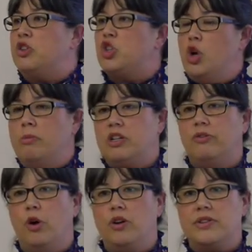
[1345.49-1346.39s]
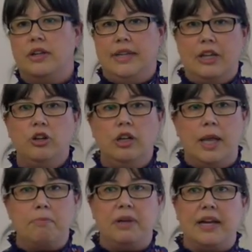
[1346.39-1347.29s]
so much focus on
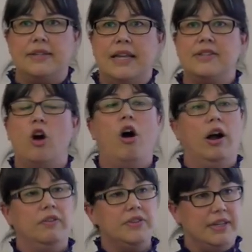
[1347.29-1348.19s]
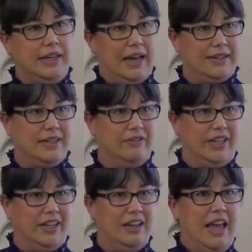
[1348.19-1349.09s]
Netukulimk because it's a harvesting
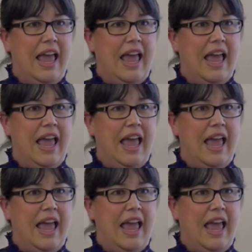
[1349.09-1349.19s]
activity.